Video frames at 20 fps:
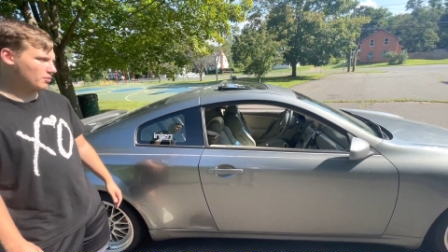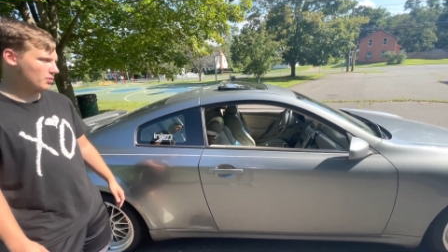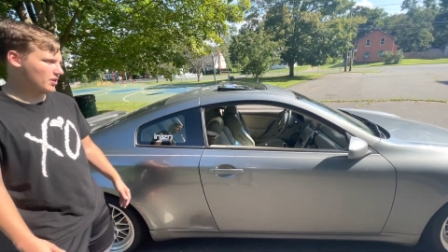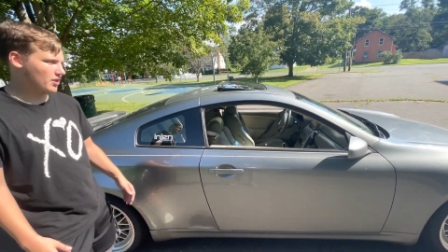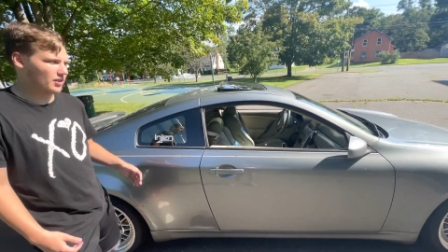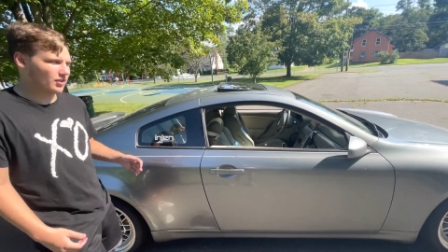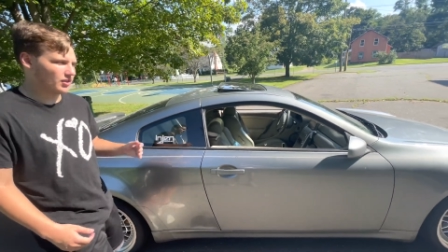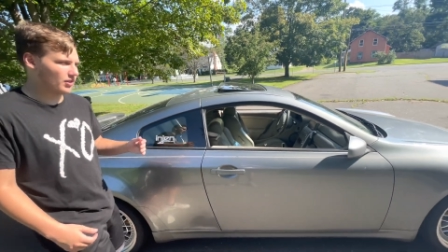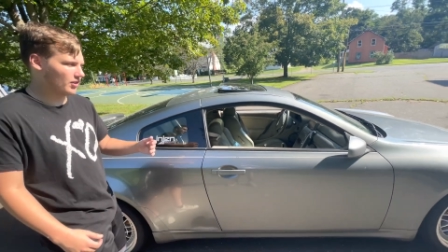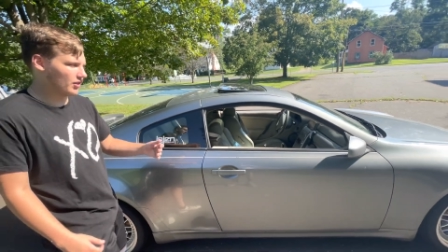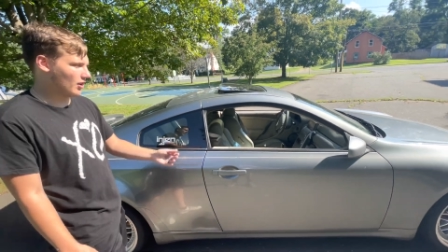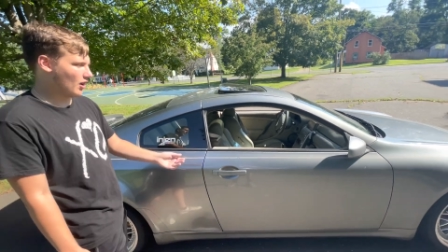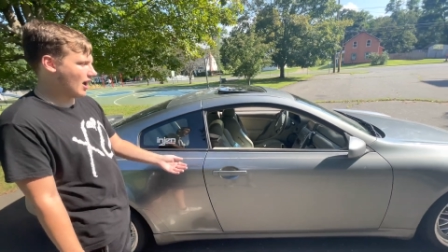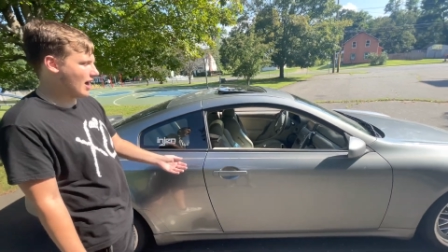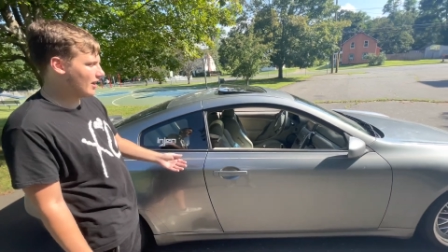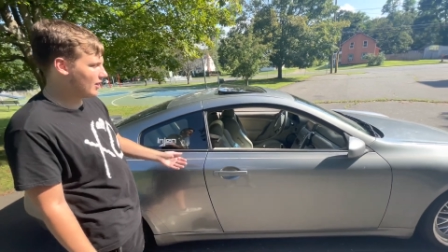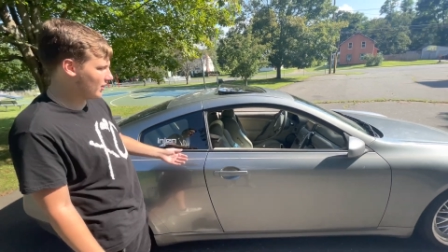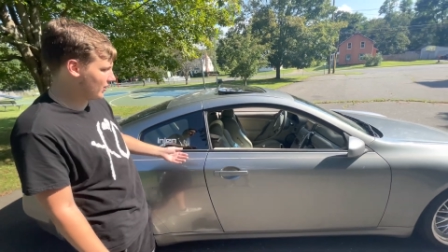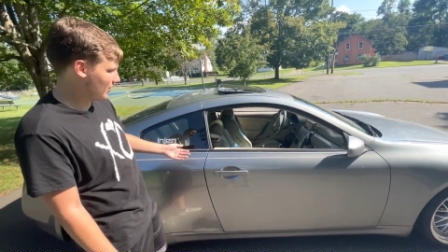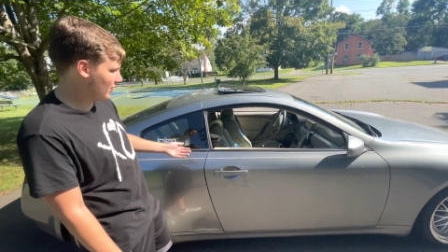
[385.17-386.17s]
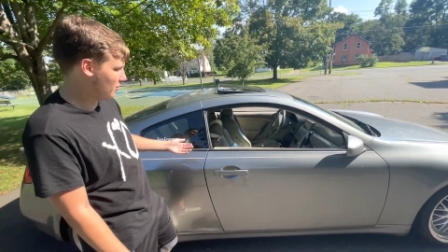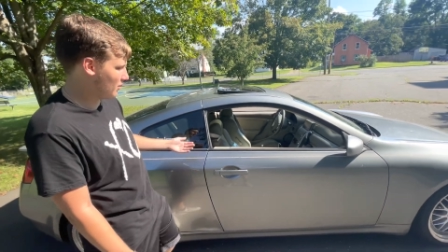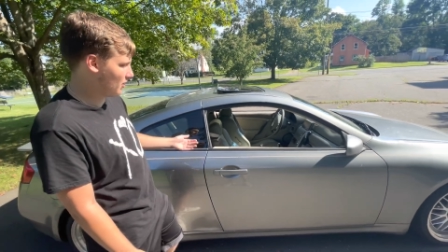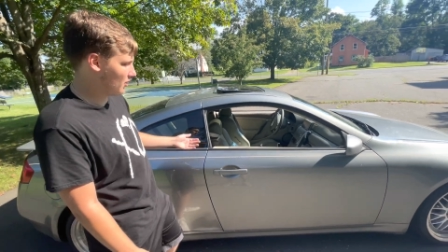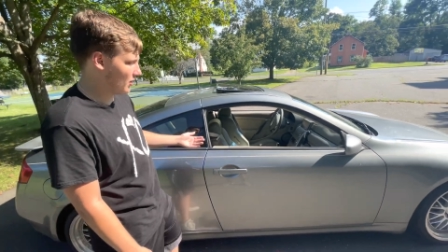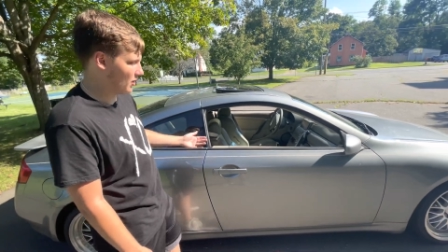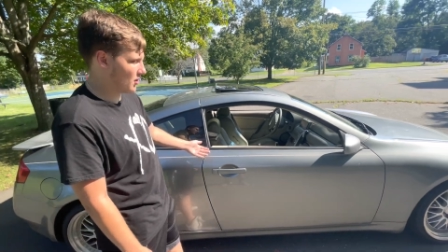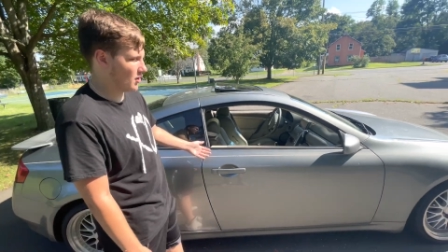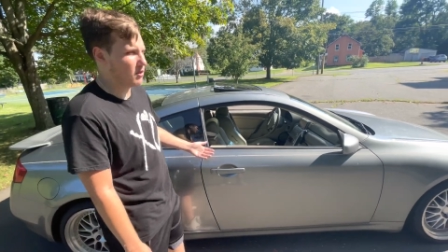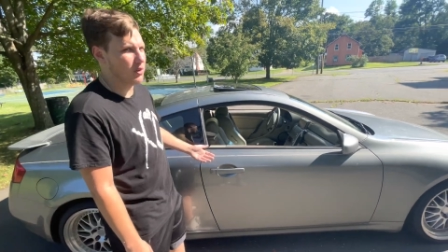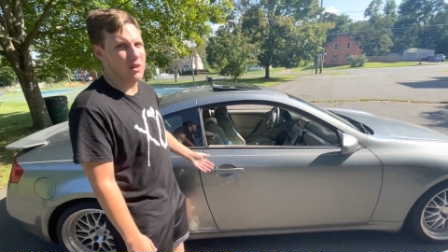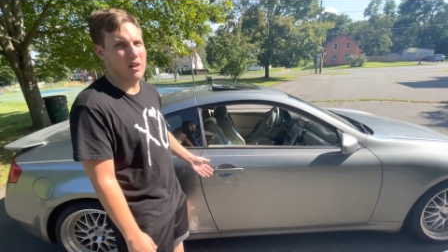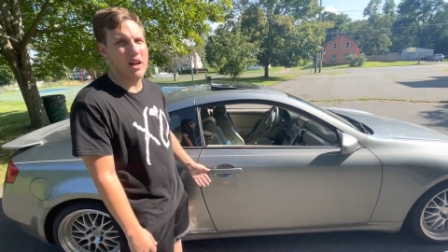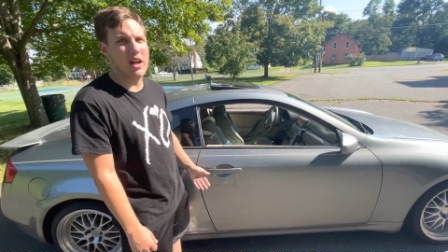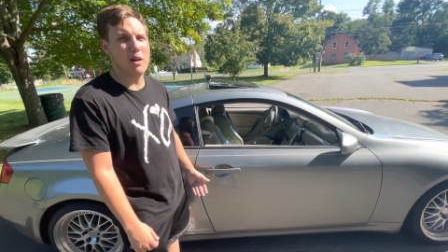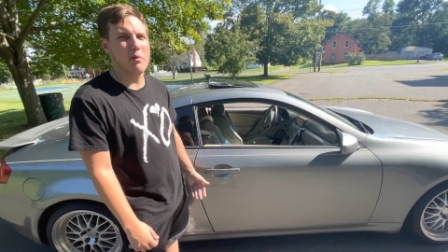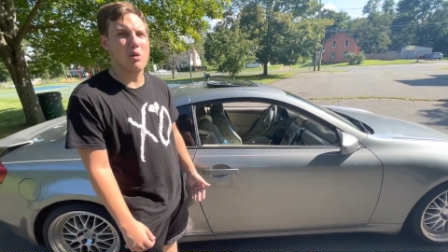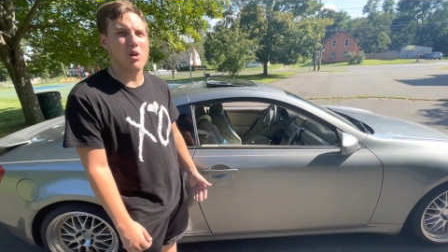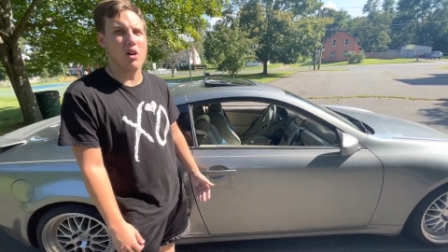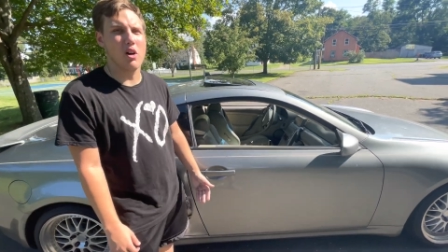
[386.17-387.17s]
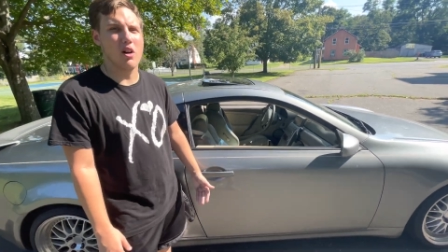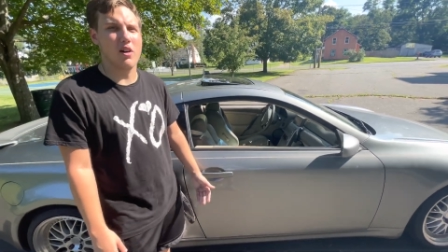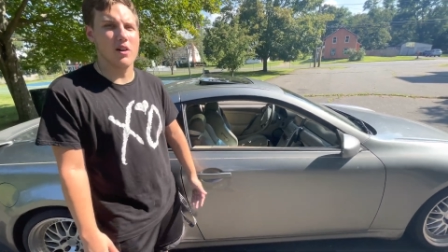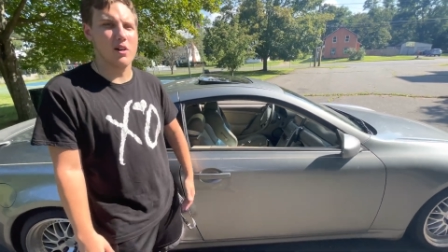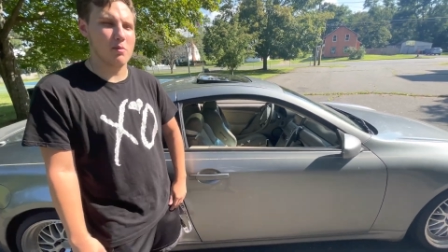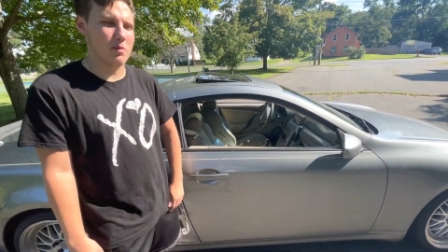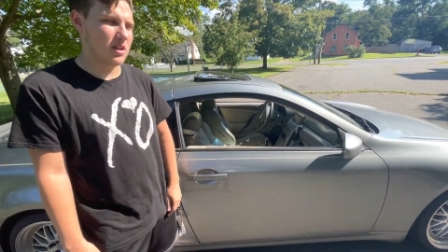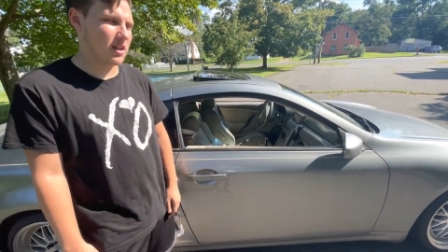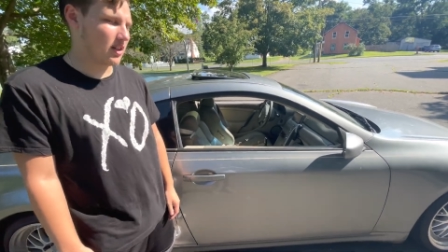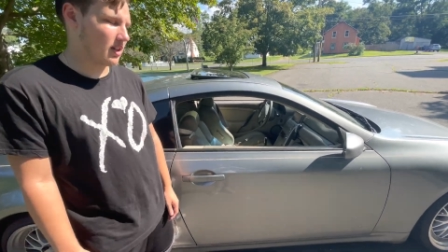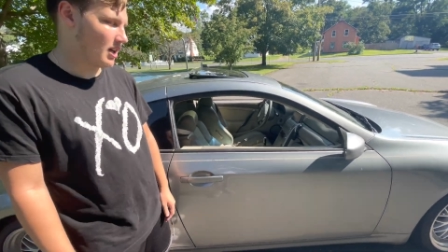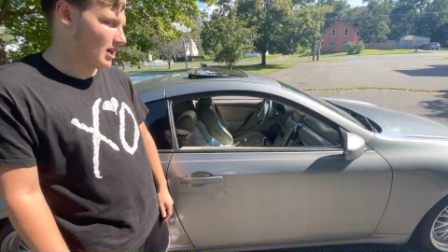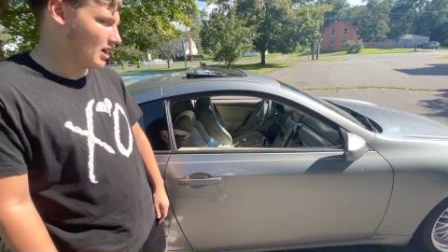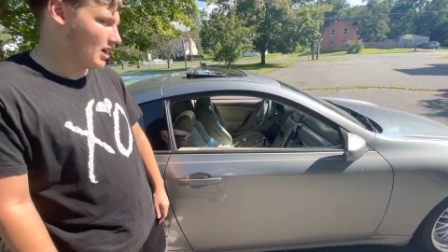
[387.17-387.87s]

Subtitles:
But this has honestly been such a reliable car to me.